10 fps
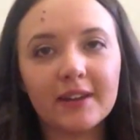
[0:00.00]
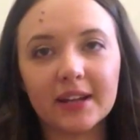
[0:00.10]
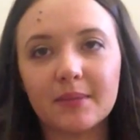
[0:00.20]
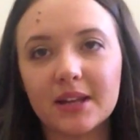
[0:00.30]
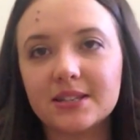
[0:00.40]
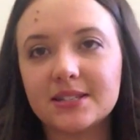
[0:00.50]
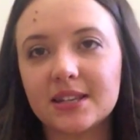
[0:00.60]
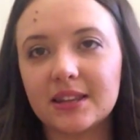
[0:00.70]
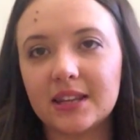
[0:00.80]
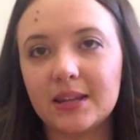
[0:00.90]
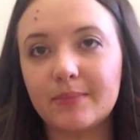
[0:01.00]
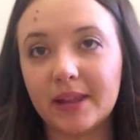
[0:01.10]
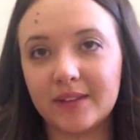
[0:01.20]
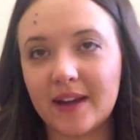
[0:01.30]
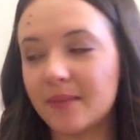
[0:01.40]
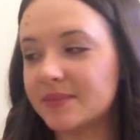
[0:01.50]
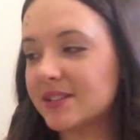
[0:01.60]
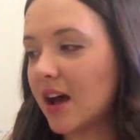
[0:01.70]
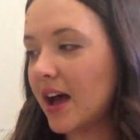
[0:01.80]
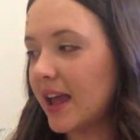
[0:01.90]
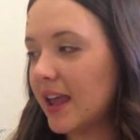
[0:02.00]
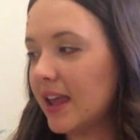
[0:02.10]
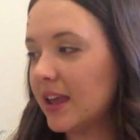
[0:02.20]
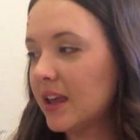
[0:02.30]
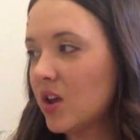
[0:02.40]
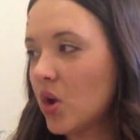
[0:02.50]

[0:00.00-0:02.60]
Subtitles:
recommend the belly wraps. I